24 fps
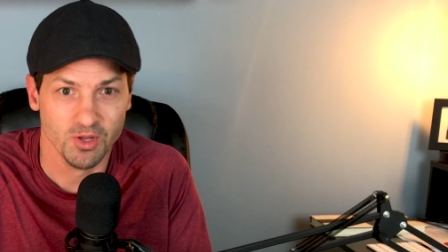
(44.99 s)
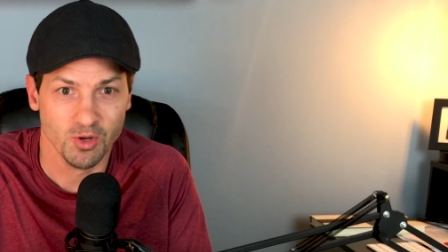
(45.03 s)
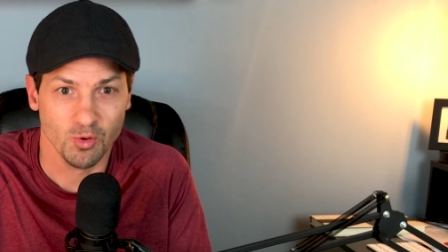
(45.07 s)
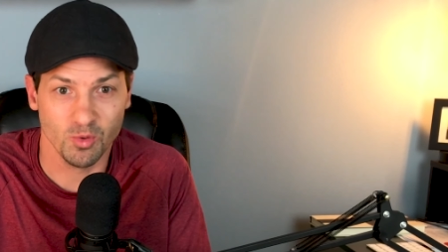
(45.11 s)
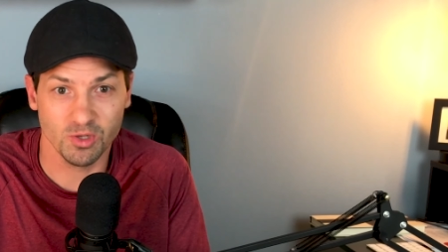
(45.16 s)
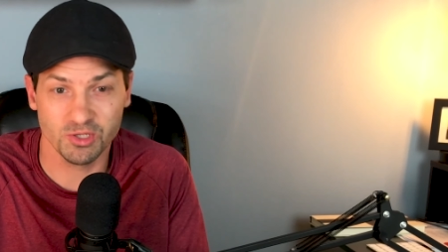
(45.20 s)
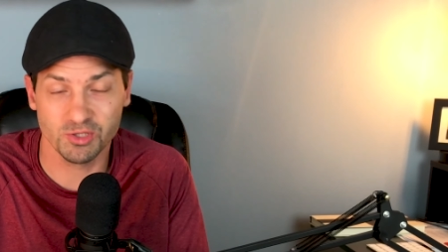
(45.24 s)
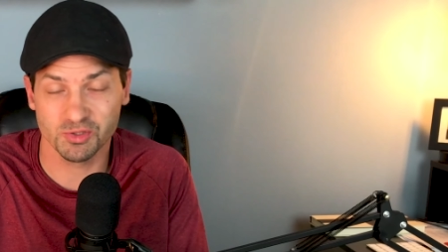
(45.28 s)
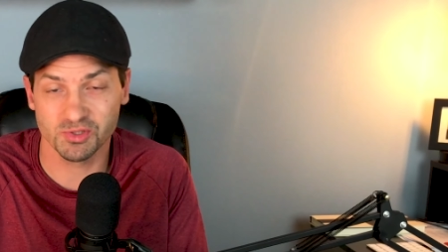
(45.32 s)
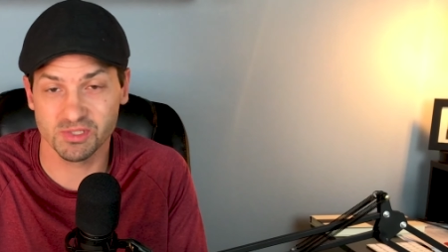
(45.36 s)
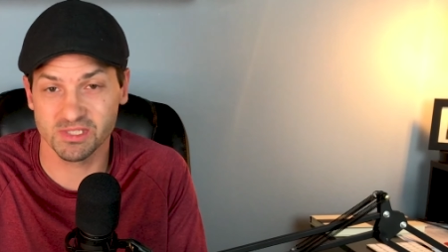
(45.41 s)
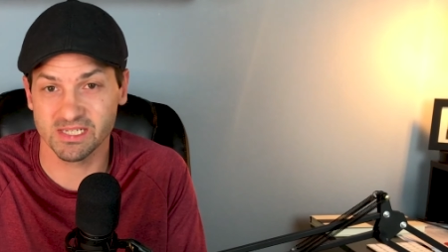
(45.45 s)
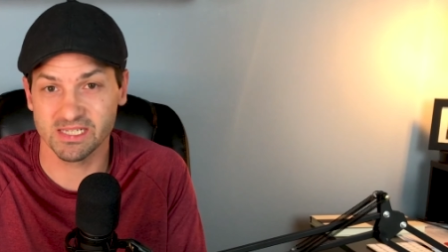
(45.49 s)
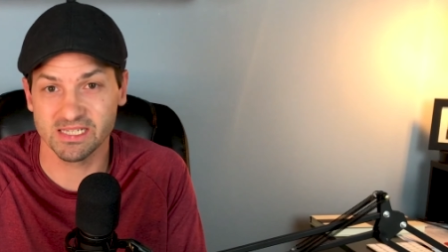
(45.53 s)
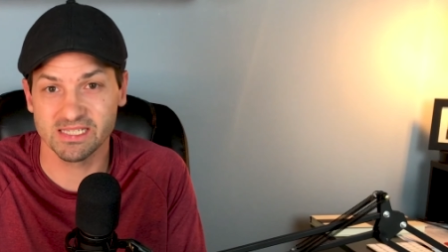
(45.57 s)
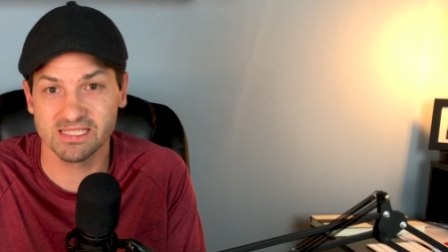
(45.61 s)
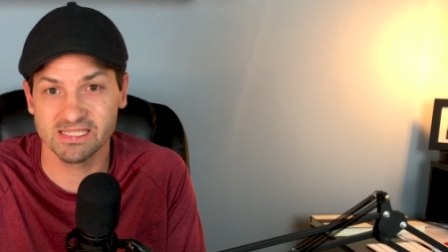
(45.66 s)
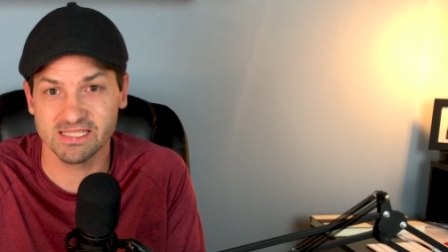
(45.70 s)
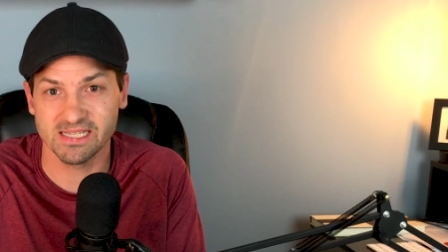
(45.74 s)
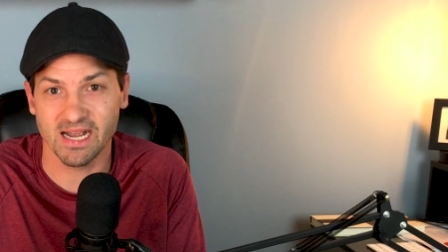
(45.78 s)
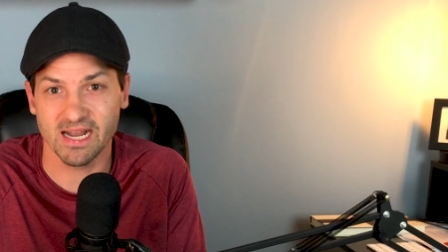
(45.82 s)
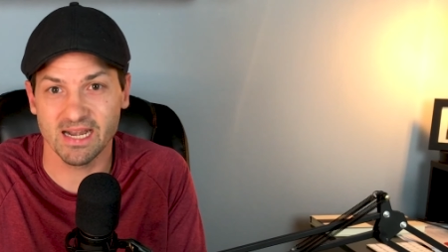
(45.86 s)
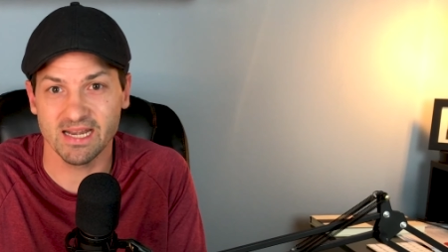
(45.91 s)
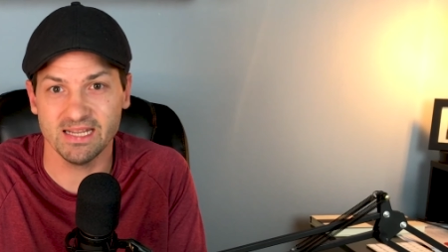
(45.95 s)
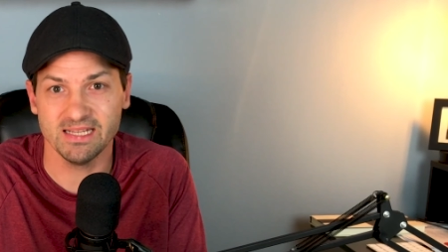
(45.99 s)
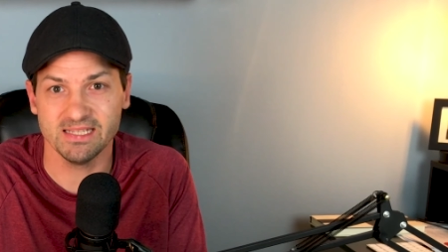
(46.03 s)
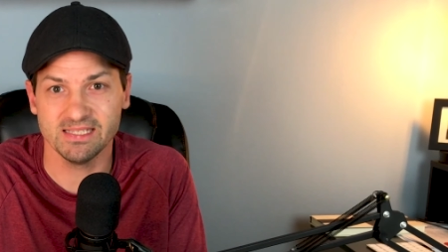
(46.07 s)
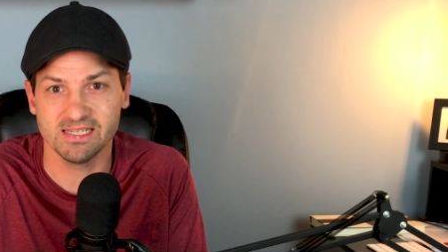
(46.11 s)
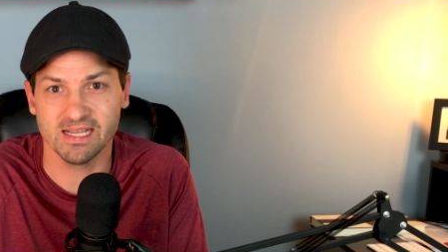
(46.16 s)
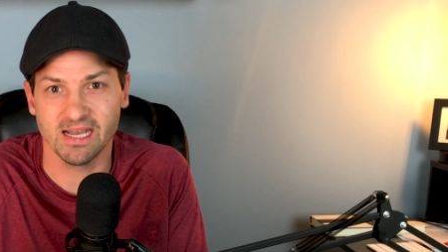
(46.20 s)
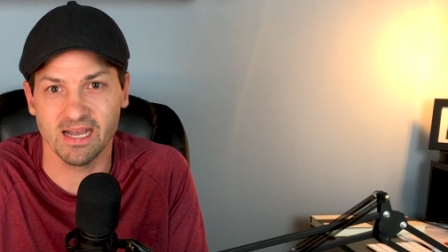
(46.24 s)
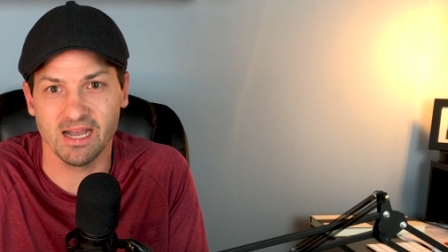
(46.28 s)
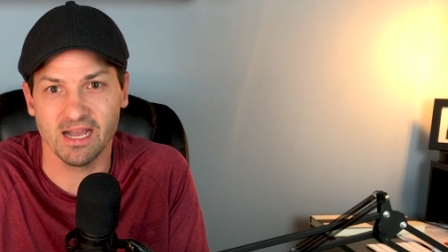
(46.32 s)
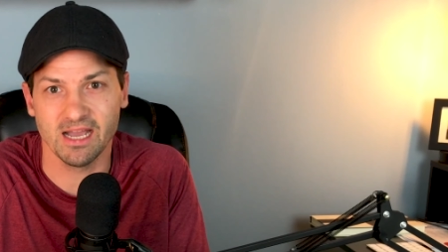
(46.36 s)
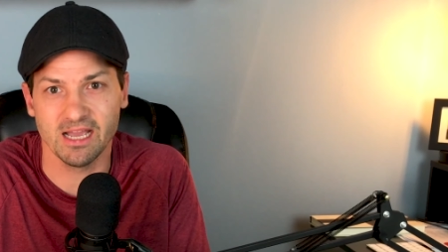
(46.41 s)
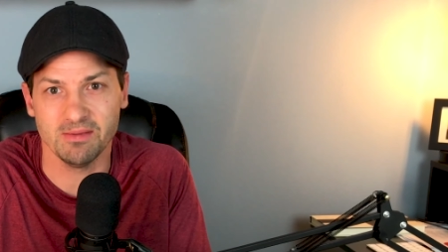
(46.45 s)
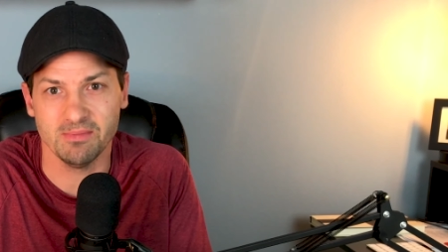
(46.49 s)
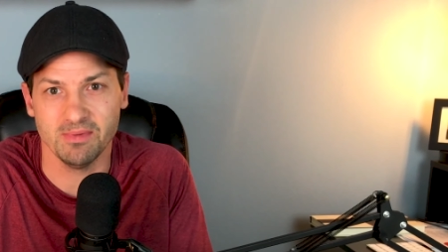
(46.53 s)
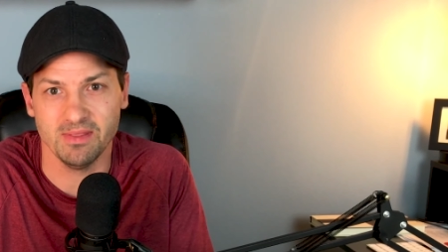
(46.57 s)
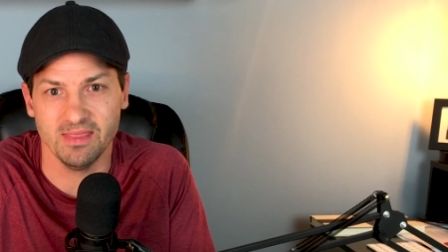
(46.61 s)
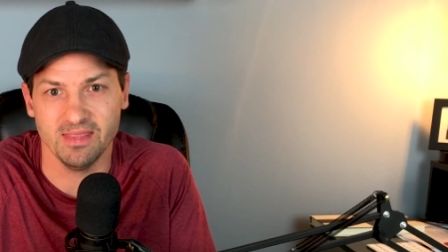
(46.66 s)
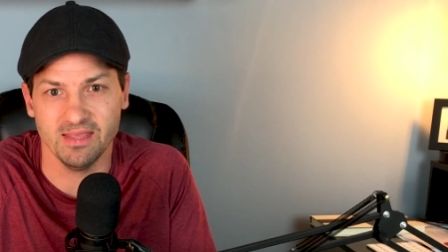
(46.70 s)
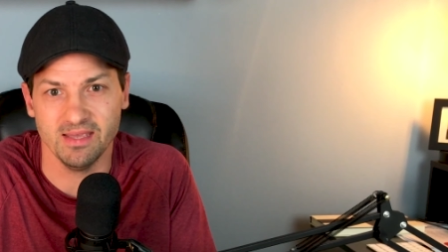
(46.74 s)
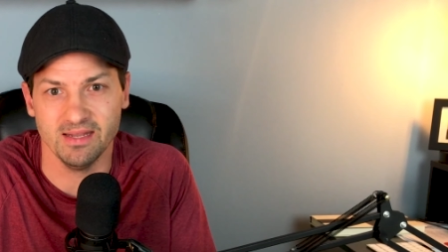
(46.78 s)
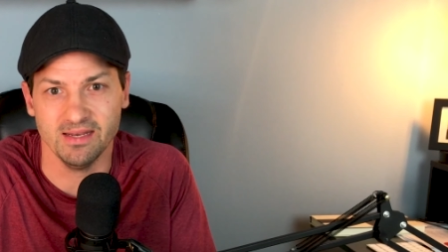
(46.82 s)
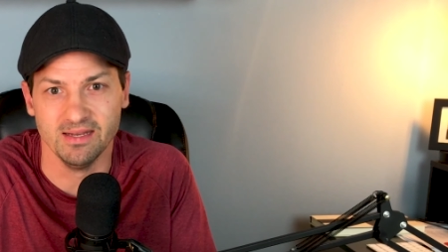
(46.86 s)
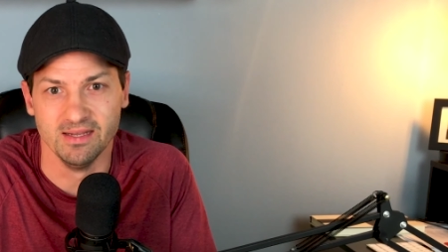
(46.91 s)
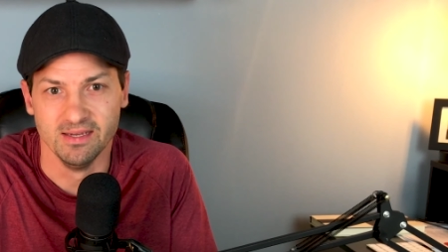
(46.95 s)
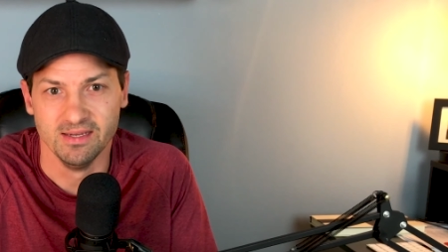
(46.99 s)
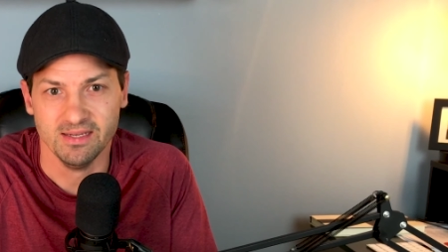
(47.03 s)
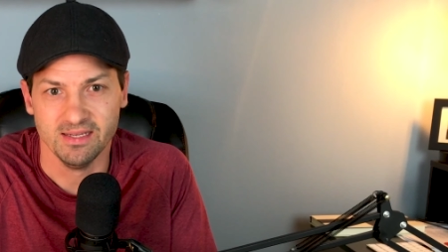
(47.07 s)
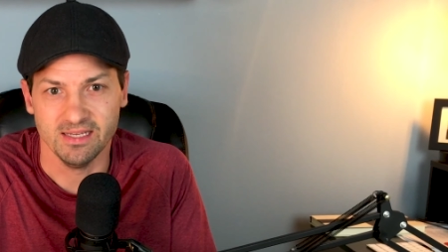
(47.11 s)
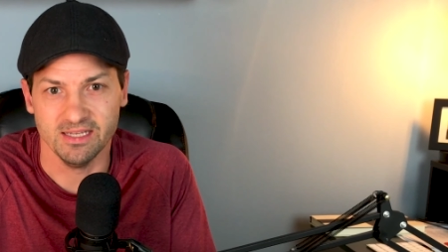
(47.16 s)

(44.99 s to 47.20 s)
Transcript: which was an exciting time, and then